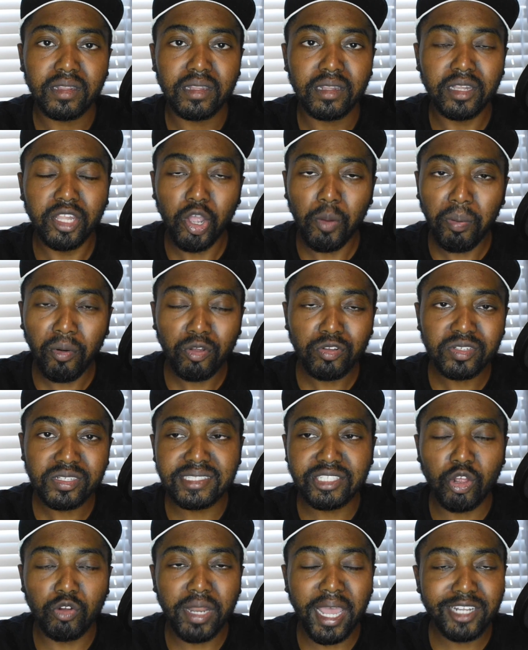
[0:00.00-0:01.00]
Liberals?
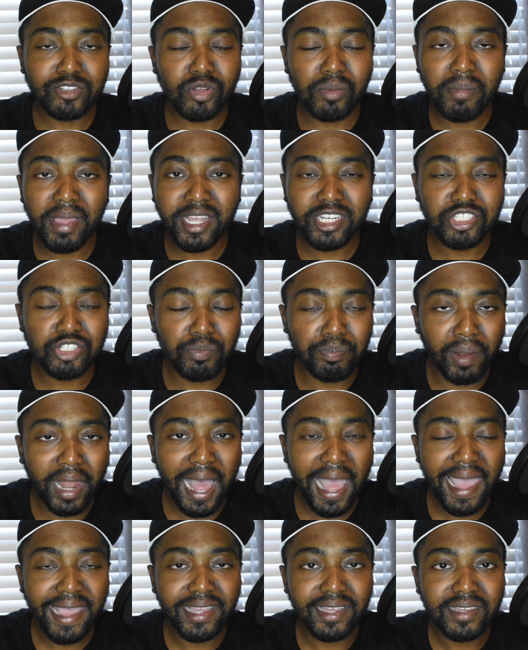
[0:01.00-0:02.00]
So that's what makes you
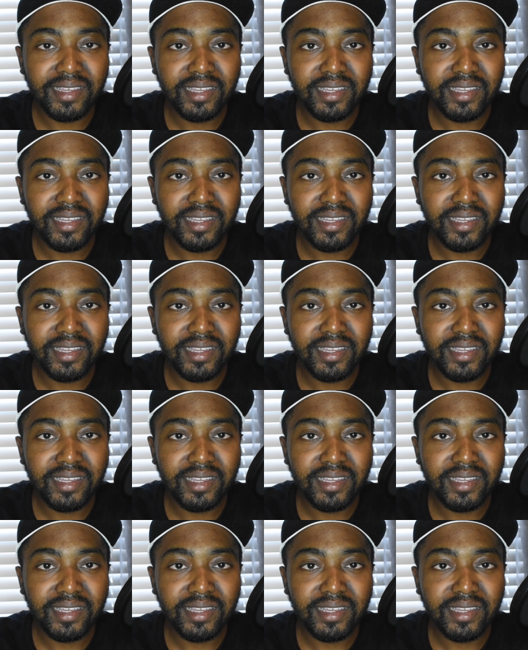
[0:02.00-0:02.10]
black?